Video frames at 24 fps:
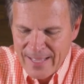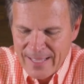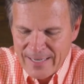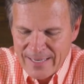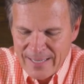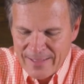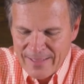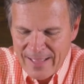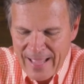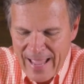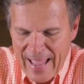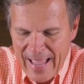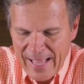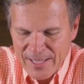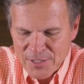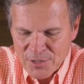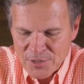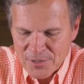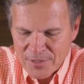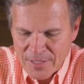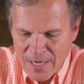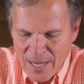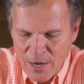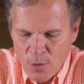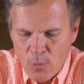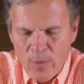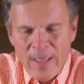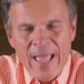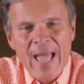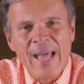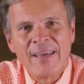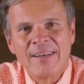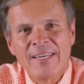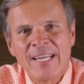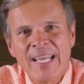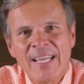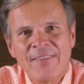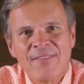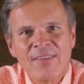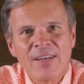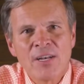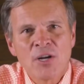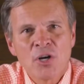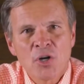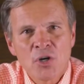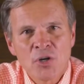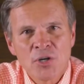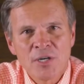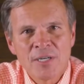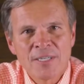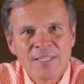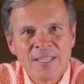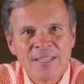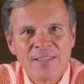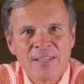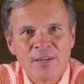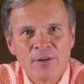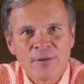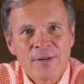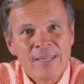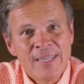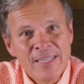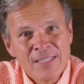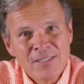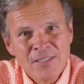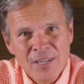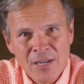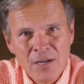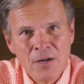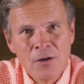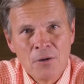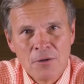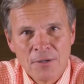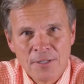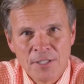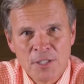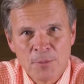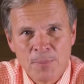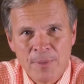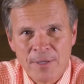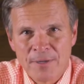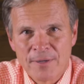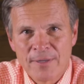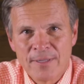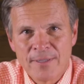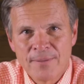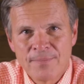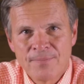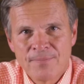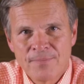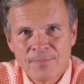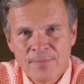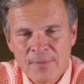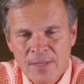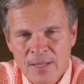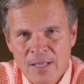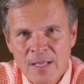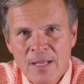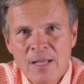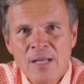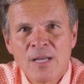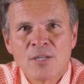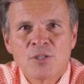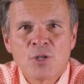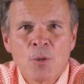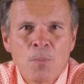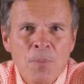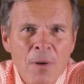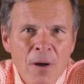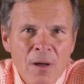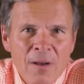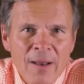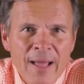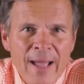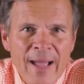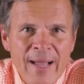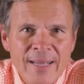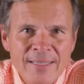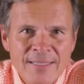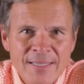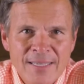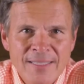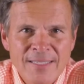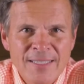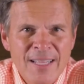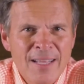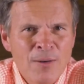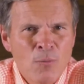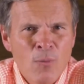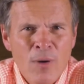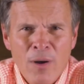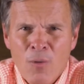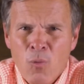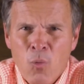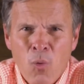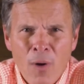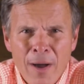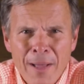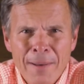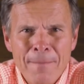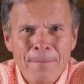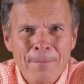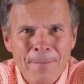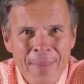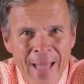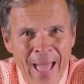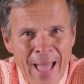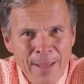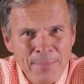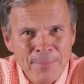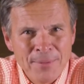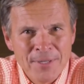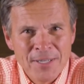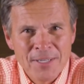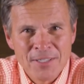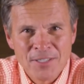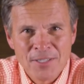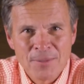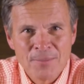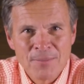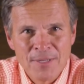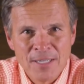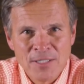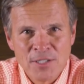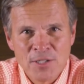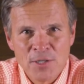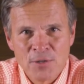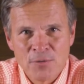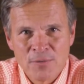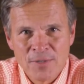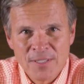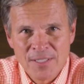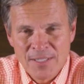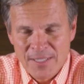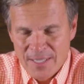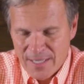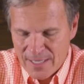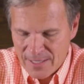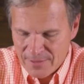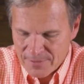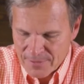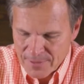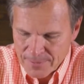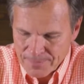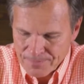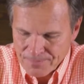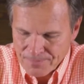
Now they answered, No, we hadn't even heard that there is a Holy Spirit. So Paul asked, and then, well, what baptism did you receive?